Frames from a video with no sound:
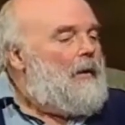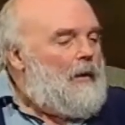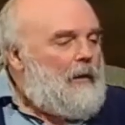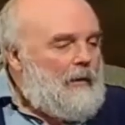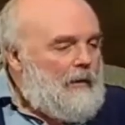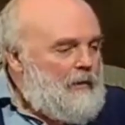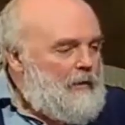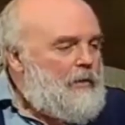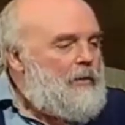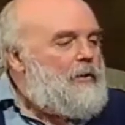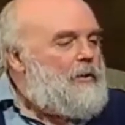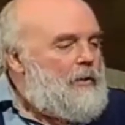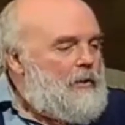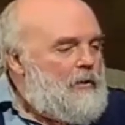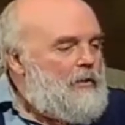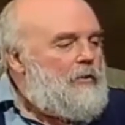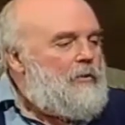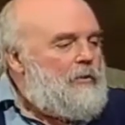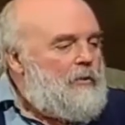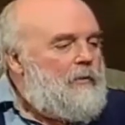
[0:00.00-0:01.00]
Yeah, this is a
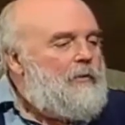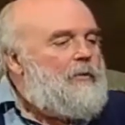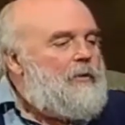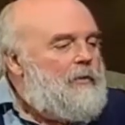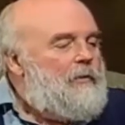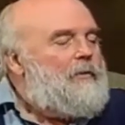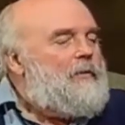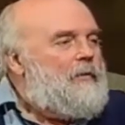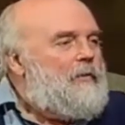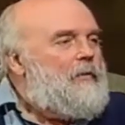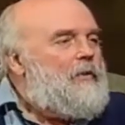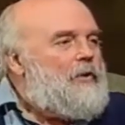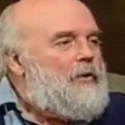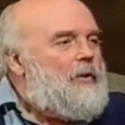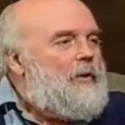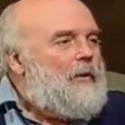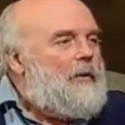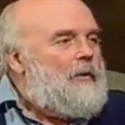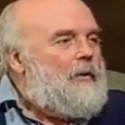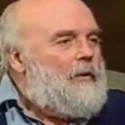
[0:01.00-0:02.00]
derivative of
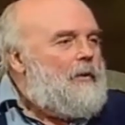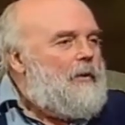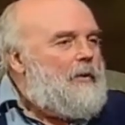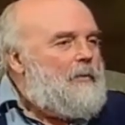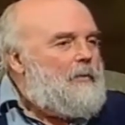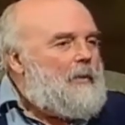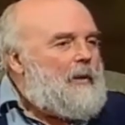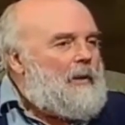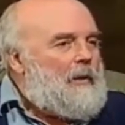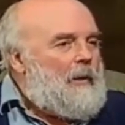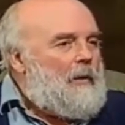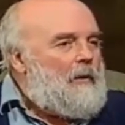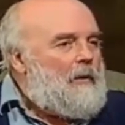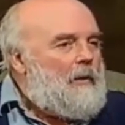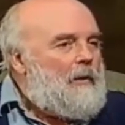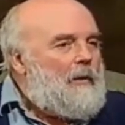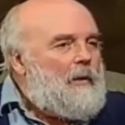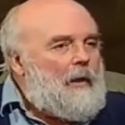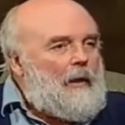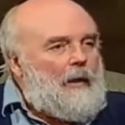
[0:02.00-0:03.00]
Gestalt therapy,
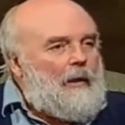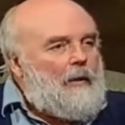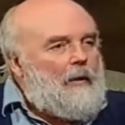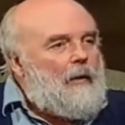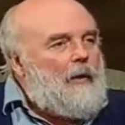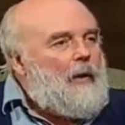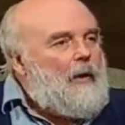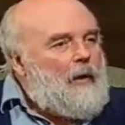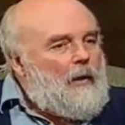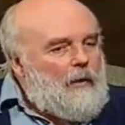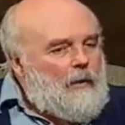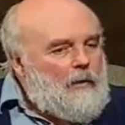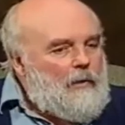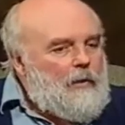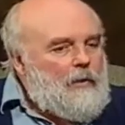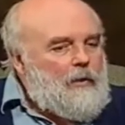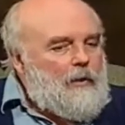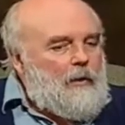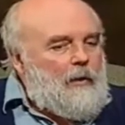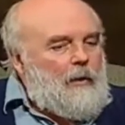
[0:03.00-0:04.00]
clearly, and
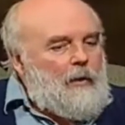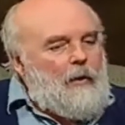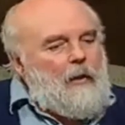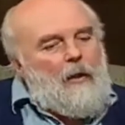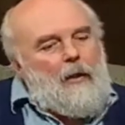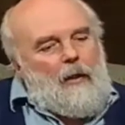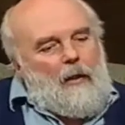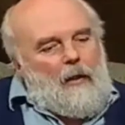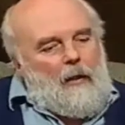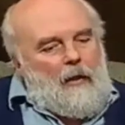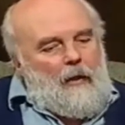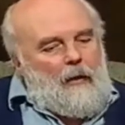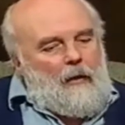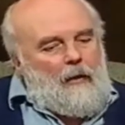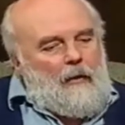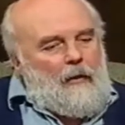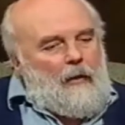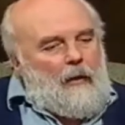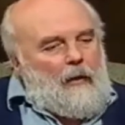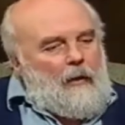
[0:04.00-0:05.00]
this is a
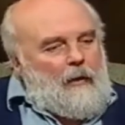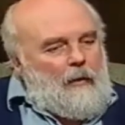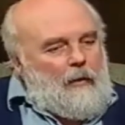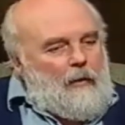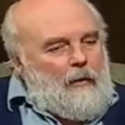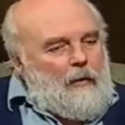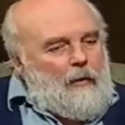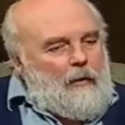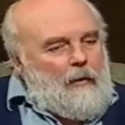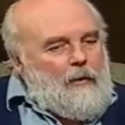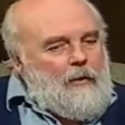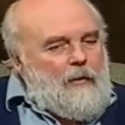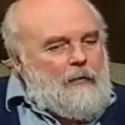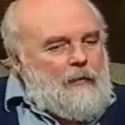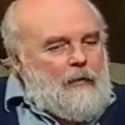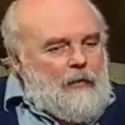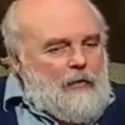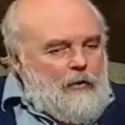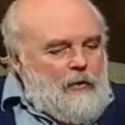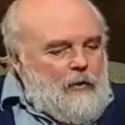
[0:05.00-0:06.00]

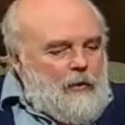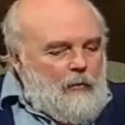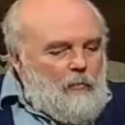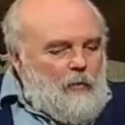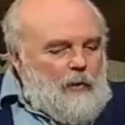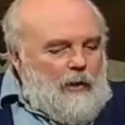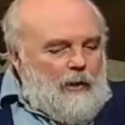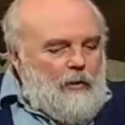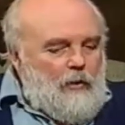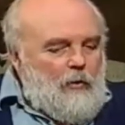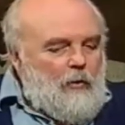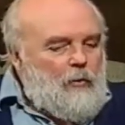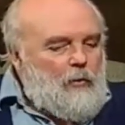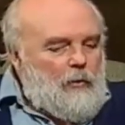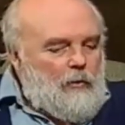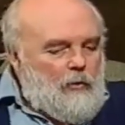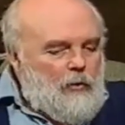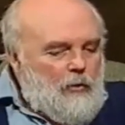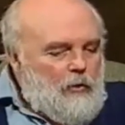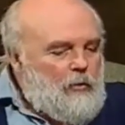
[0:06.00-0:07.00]
intervention that we actually
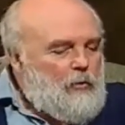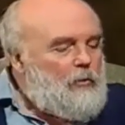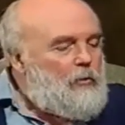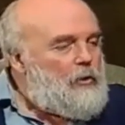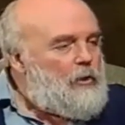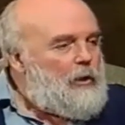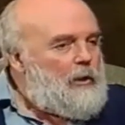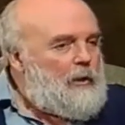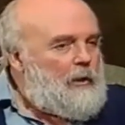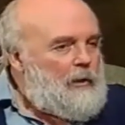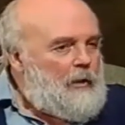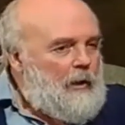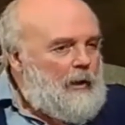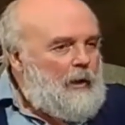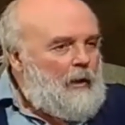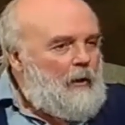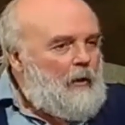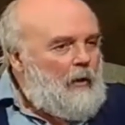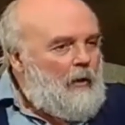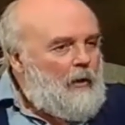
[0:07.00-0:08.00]
call a two-chair
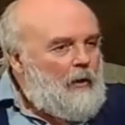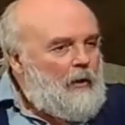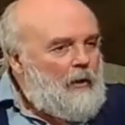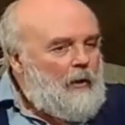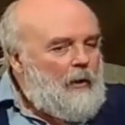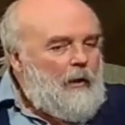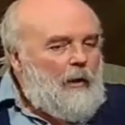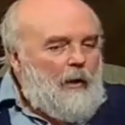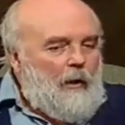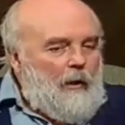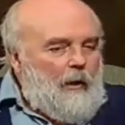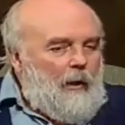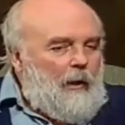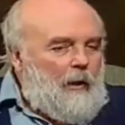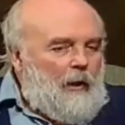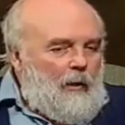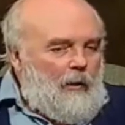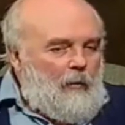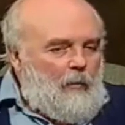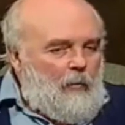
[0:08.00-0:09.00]
dialogue,
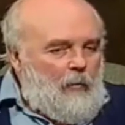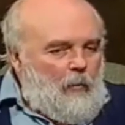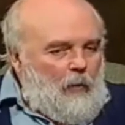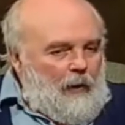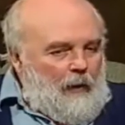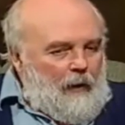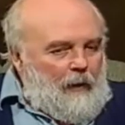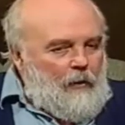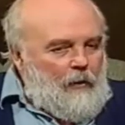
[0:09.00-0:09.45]
where